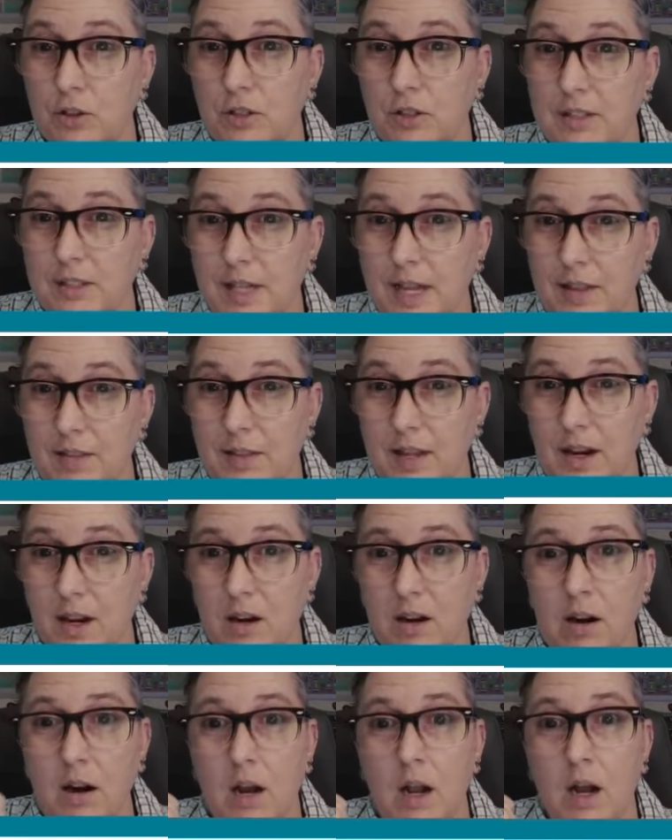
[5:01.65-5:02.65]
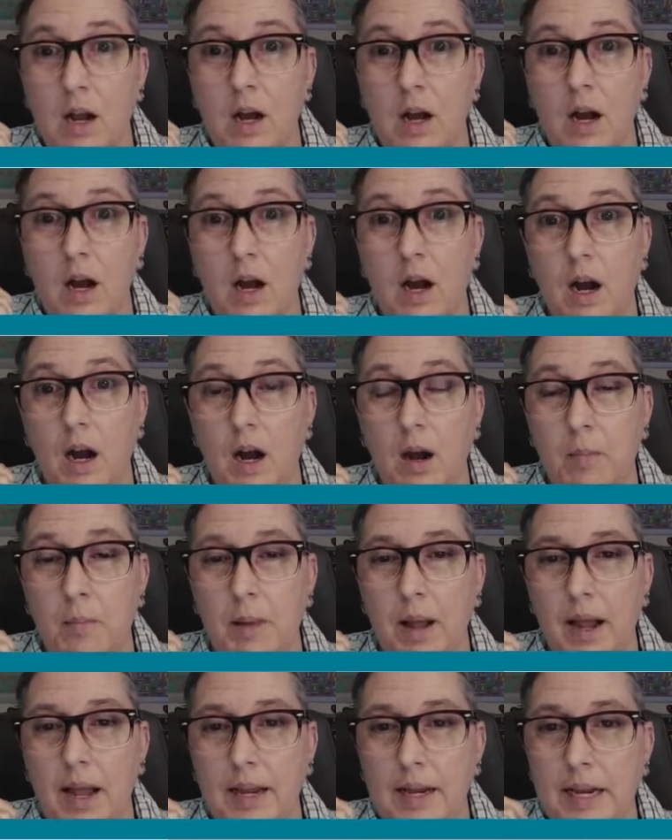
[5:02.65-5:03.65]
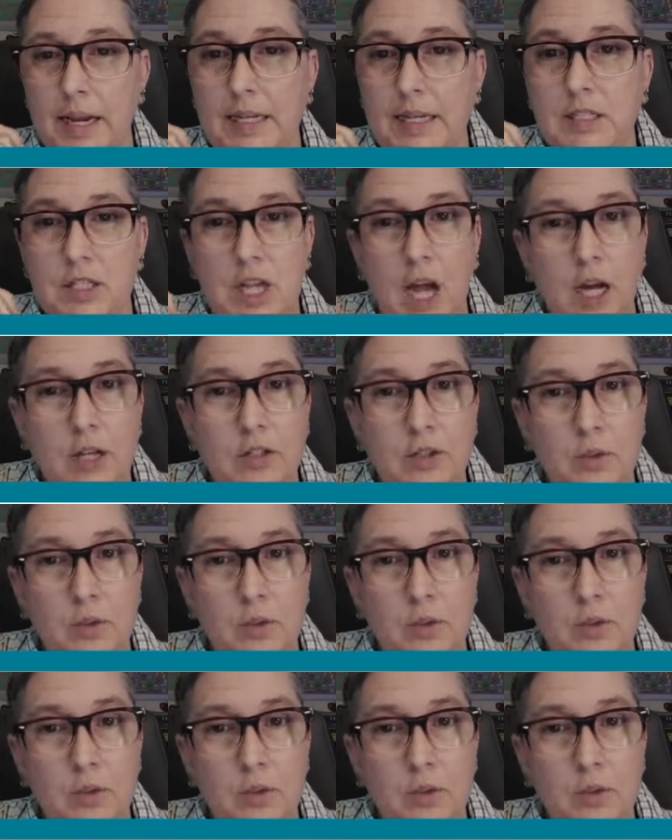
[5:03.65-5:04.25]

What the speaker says: that's in there, and it does